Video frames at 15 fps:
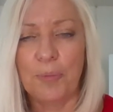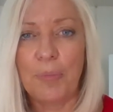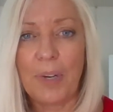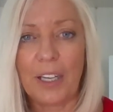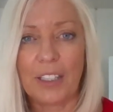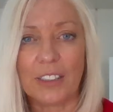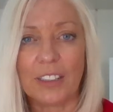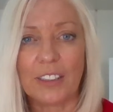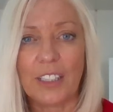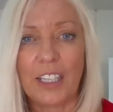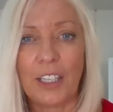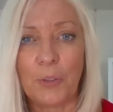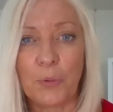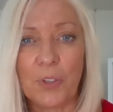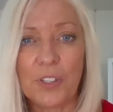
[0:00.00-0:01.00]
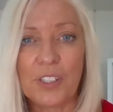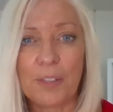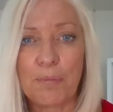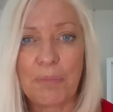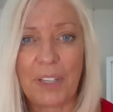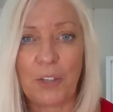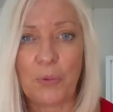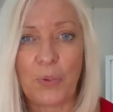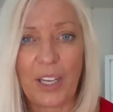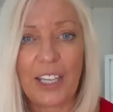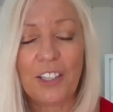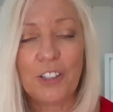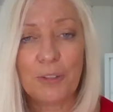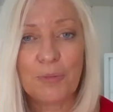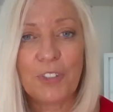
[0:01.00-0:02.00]
But it was a big
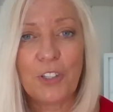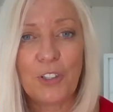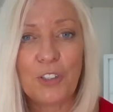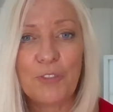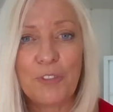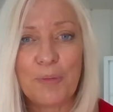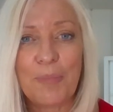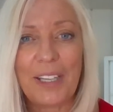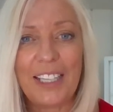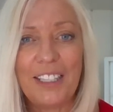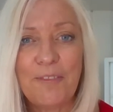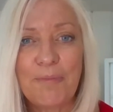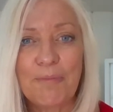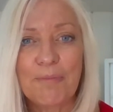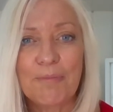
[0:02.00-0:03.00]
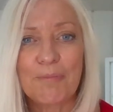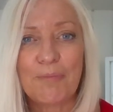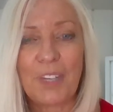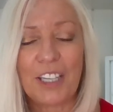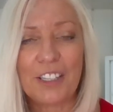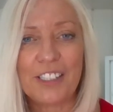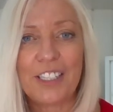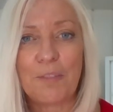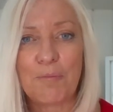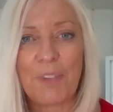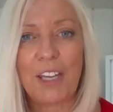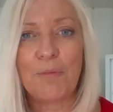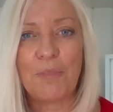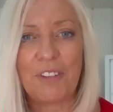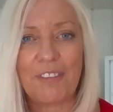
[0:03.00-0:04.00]
wake-up call for me because it
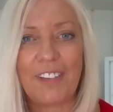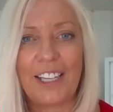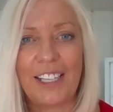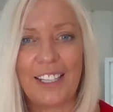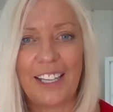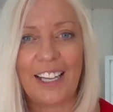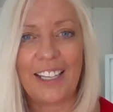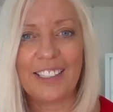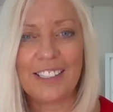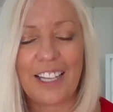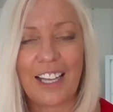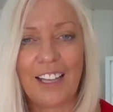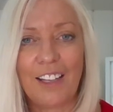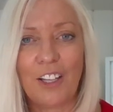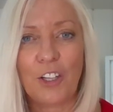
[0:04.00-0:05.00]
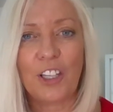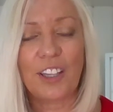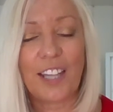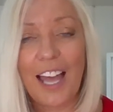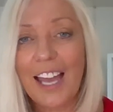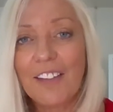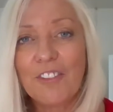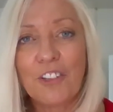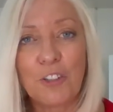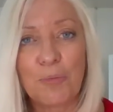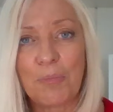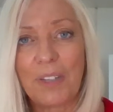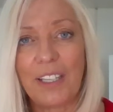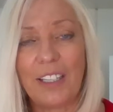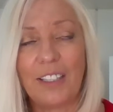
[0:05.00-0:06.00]
made me realise that life
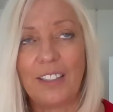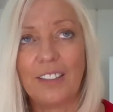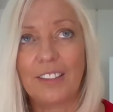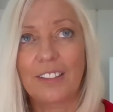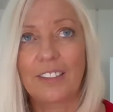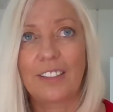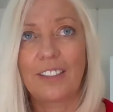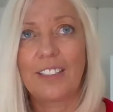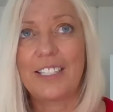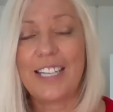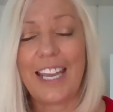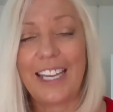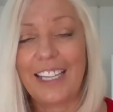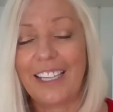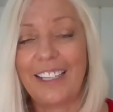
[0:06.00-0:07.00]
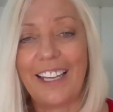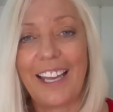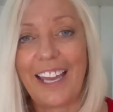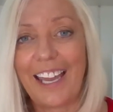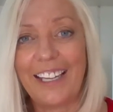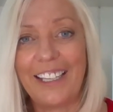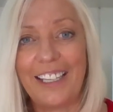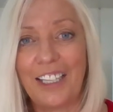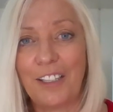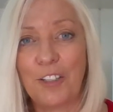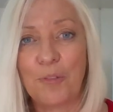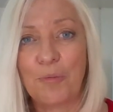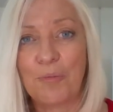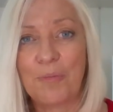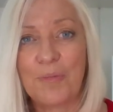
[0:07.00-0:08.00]
could be taken at any
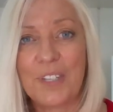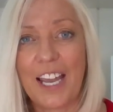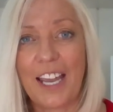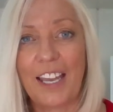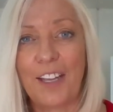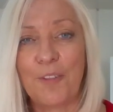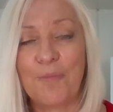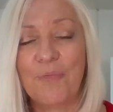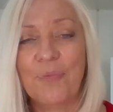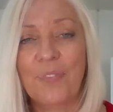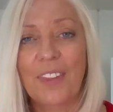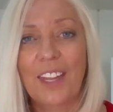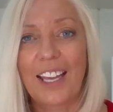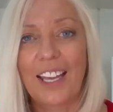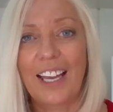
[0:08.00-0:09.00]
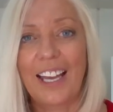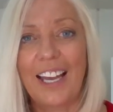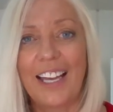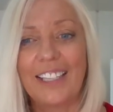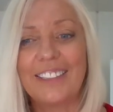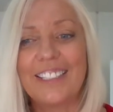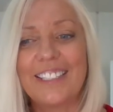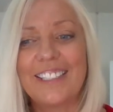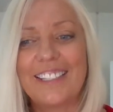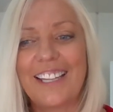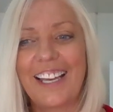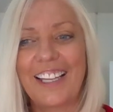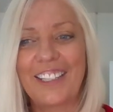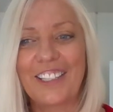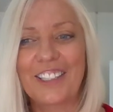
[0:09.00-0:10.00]
time, and
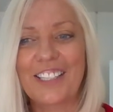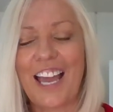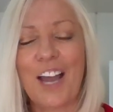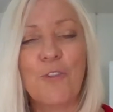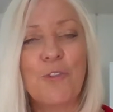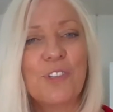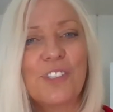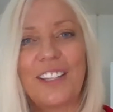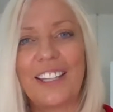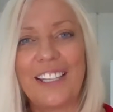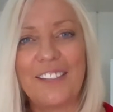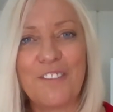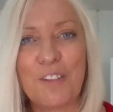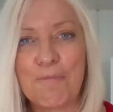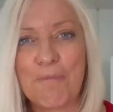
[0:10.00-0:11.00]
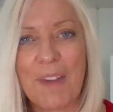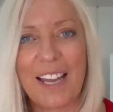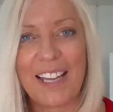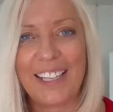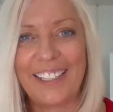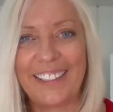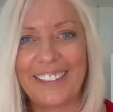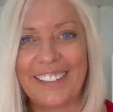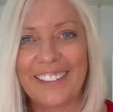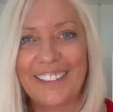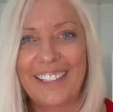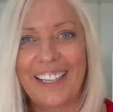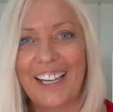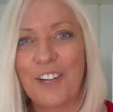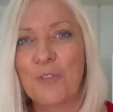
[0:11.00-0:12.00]
that I wasn't living mine.
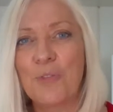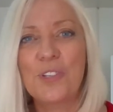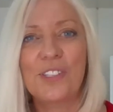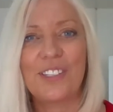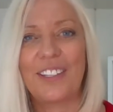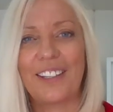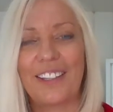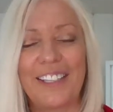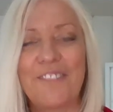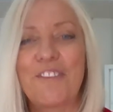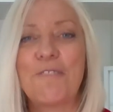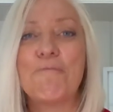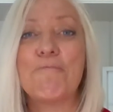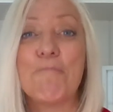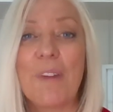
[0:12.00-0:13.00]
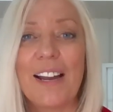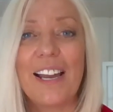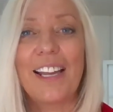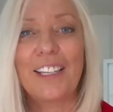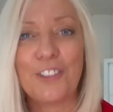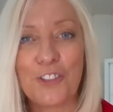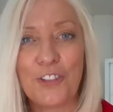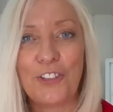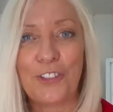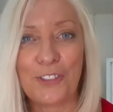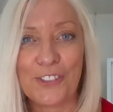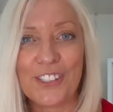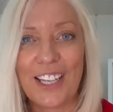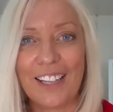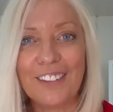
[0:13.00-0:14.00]
I wasn't living my true
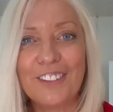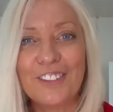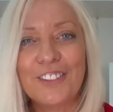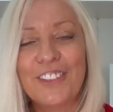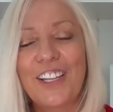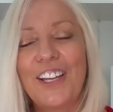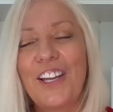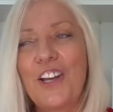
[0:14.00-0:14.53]
self.